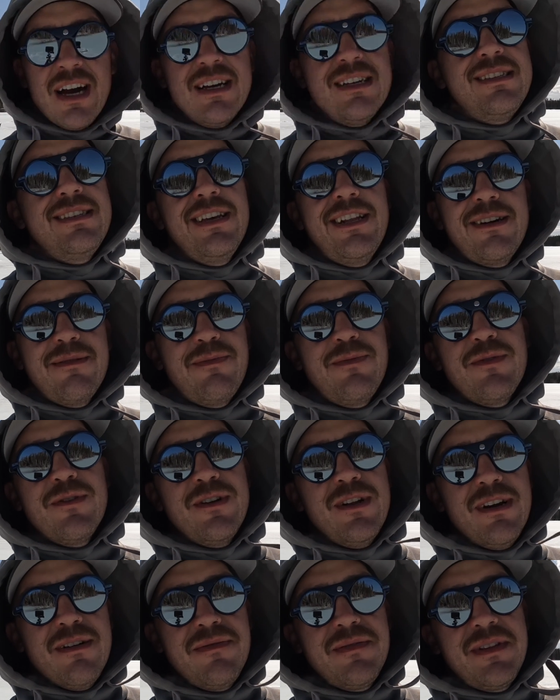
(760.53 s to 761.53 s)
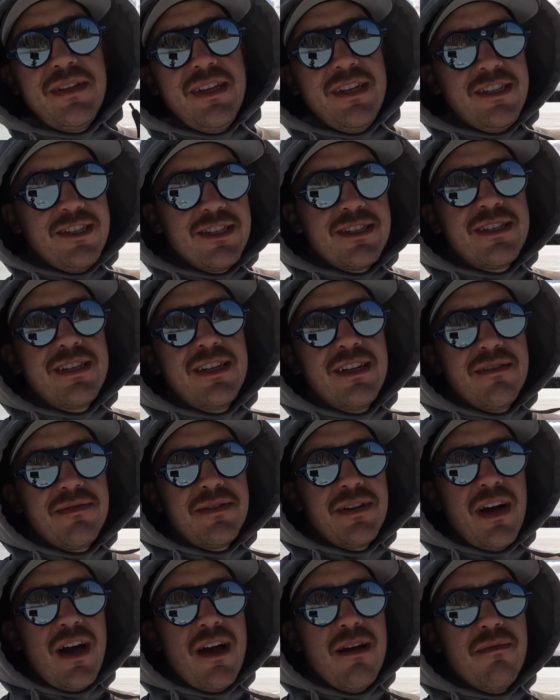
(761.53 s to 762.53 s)
set up for just enough
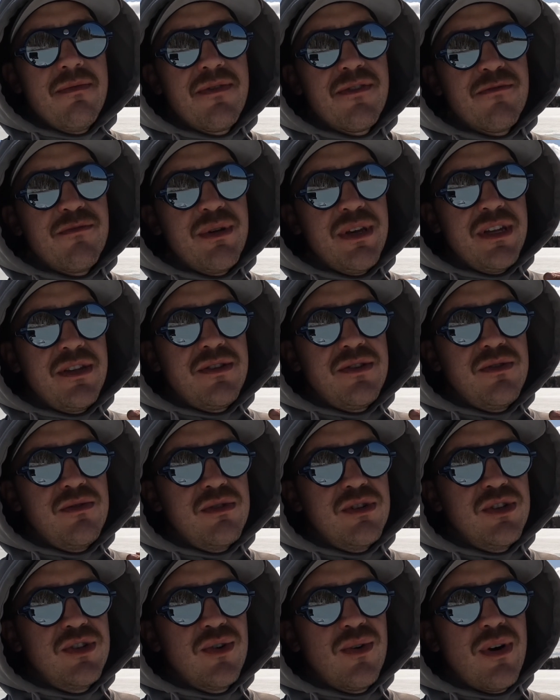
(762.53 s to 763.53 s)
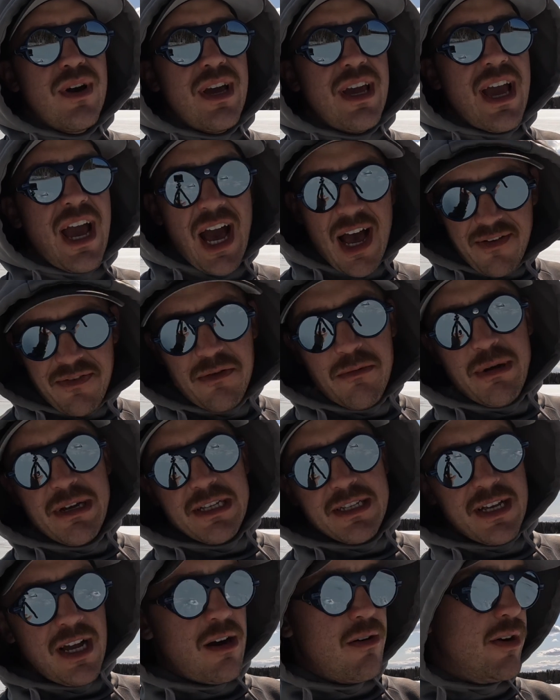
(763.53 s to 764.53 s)
time for me to enjoy half of my
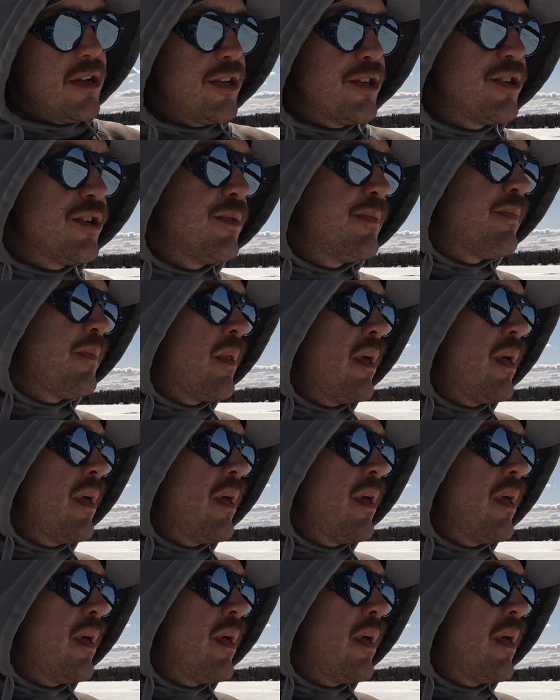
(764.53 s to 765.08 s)
sandwich,